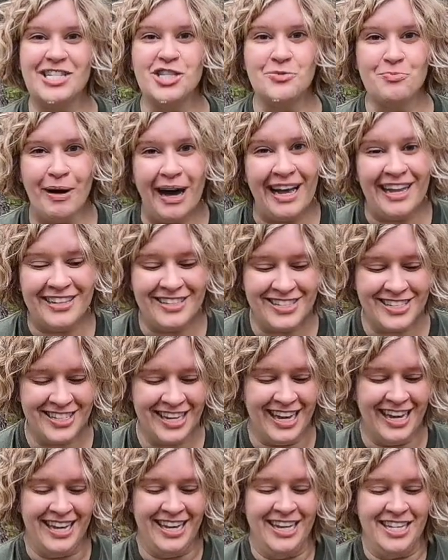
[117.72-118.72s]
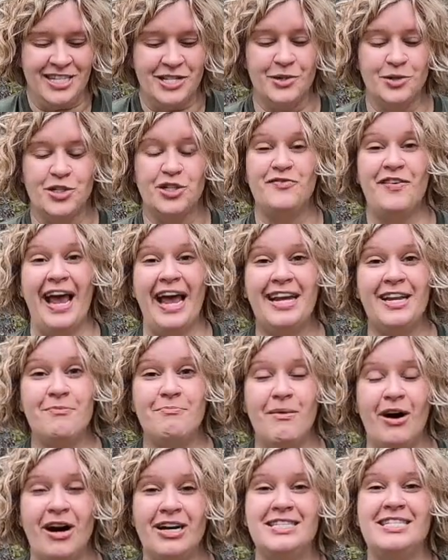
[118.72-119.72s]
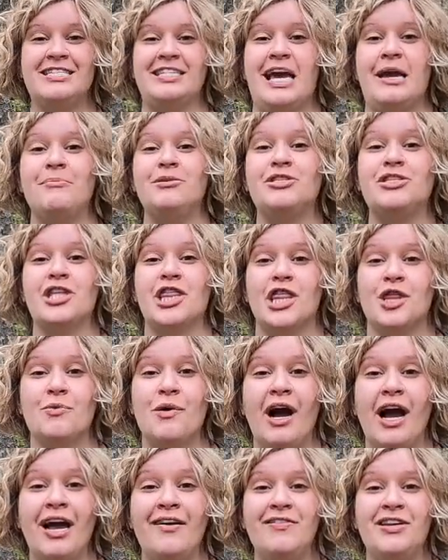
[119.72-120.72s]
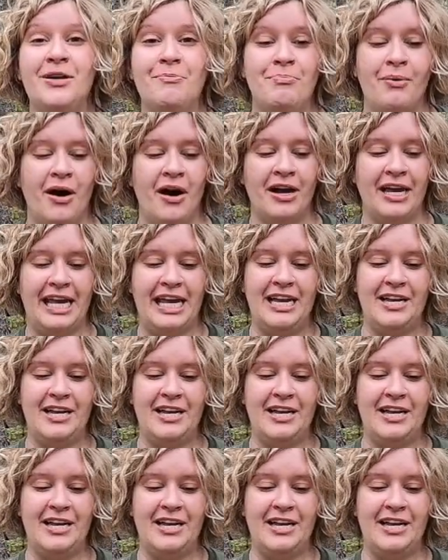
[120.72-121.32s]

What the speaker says: a sponge. So sphagnum moss is able to thrive in a bog